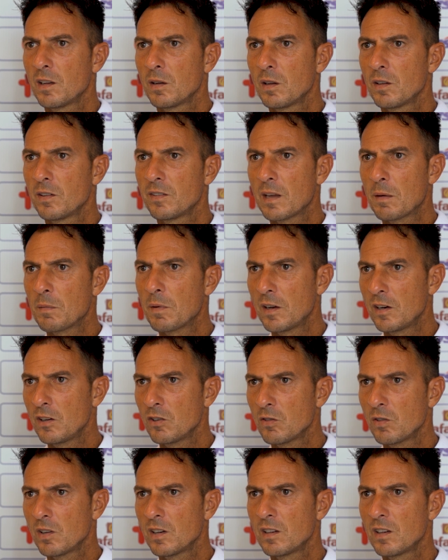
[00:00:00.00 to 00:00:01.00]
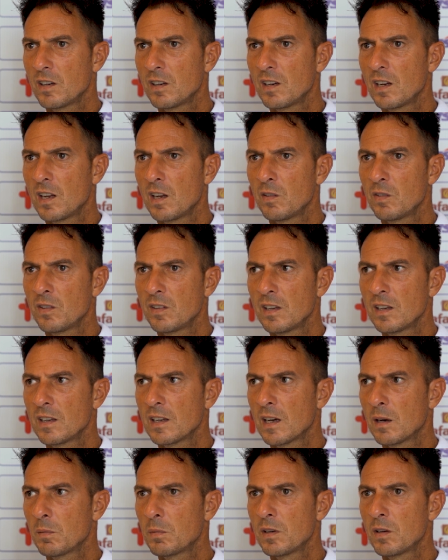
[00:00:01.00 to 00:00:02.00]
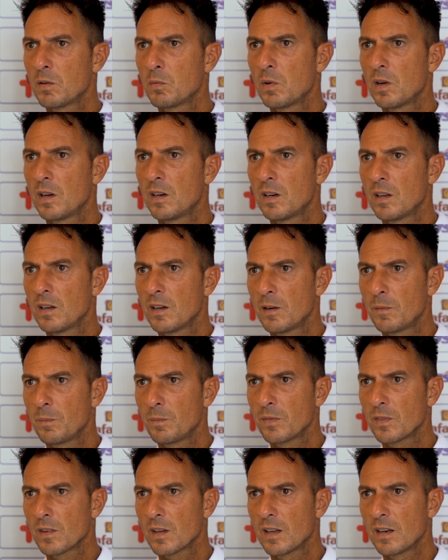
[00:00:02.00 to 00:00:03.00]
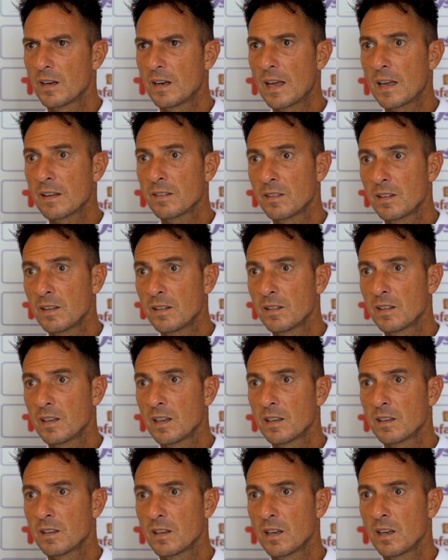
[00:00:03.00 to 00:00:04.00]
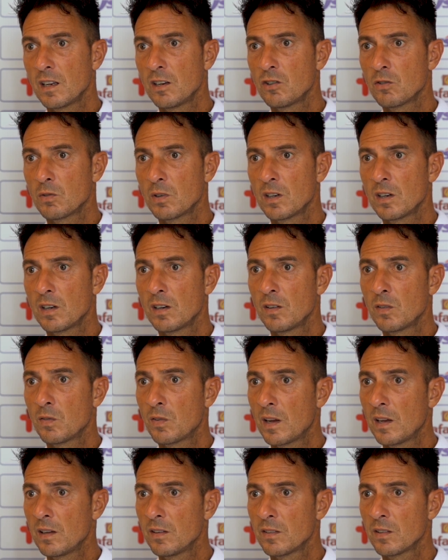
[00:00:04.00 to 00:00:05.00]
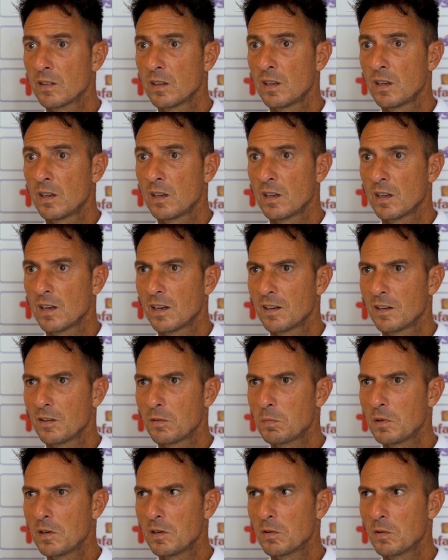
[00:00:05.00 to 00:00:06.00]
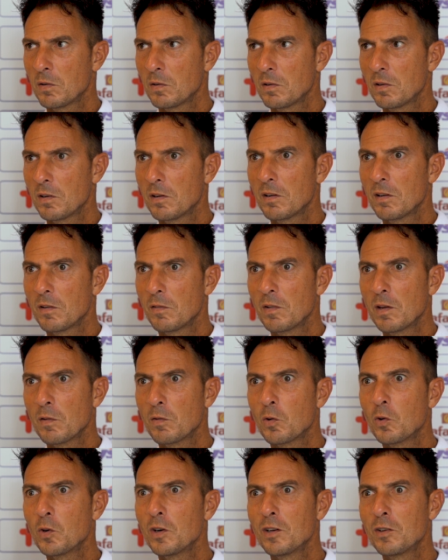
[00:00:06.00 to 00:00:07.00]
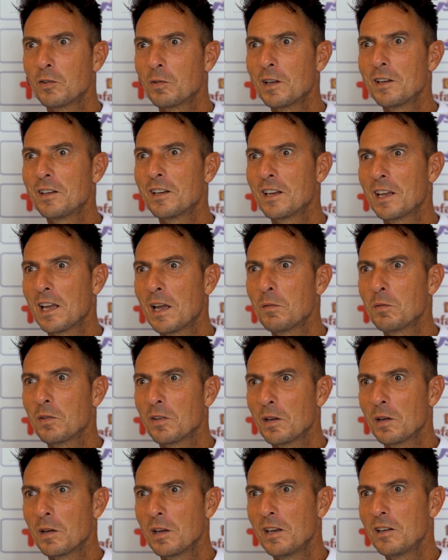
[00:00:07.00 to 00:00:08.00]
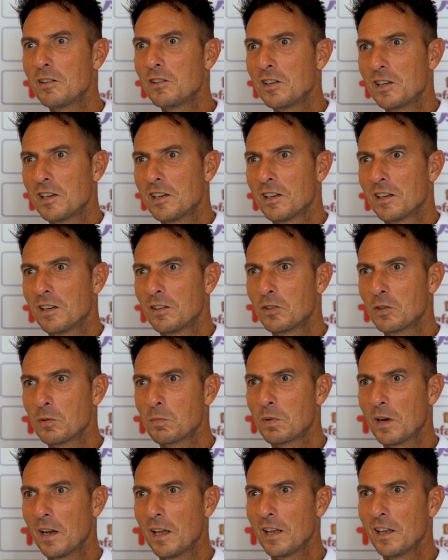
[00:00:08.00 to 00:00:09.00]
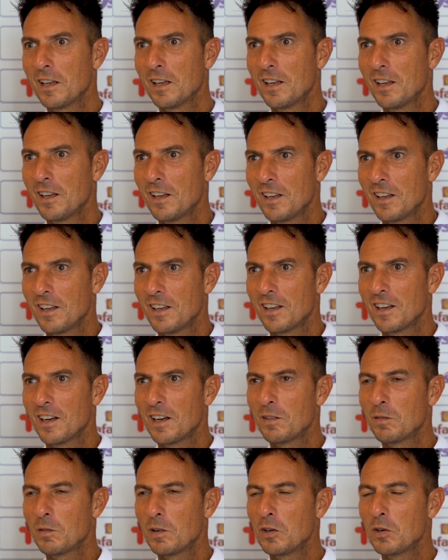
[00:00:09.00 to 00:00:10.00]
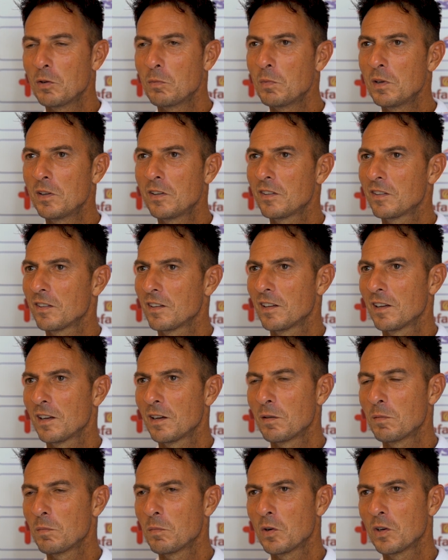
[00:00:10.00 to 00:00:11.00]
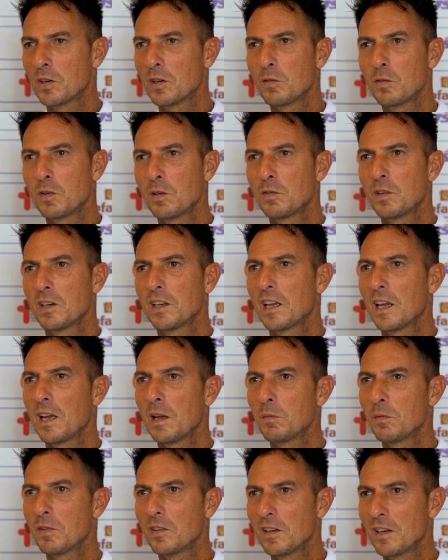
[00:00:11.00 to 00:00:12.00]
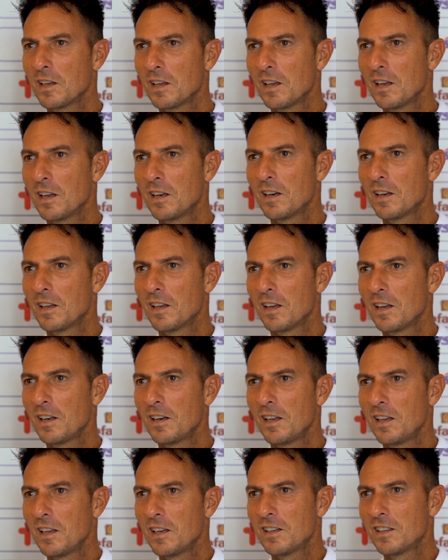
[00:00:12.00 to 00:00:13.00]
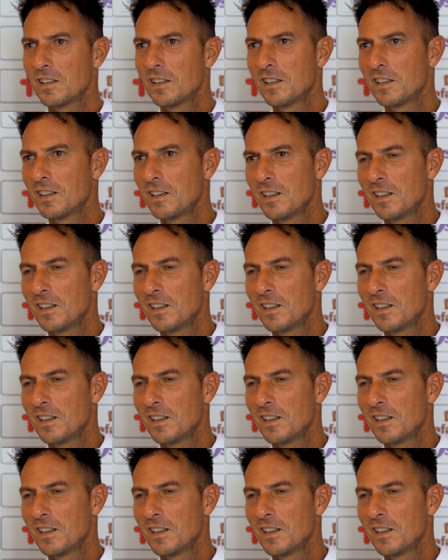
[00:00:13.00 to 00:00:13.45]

a summer injury in the AFC Cup. In last season, he had an injury in his face. Yeah, that means we have only 20 games each year to play. Yeah, and when you miss more than 15 games in a year,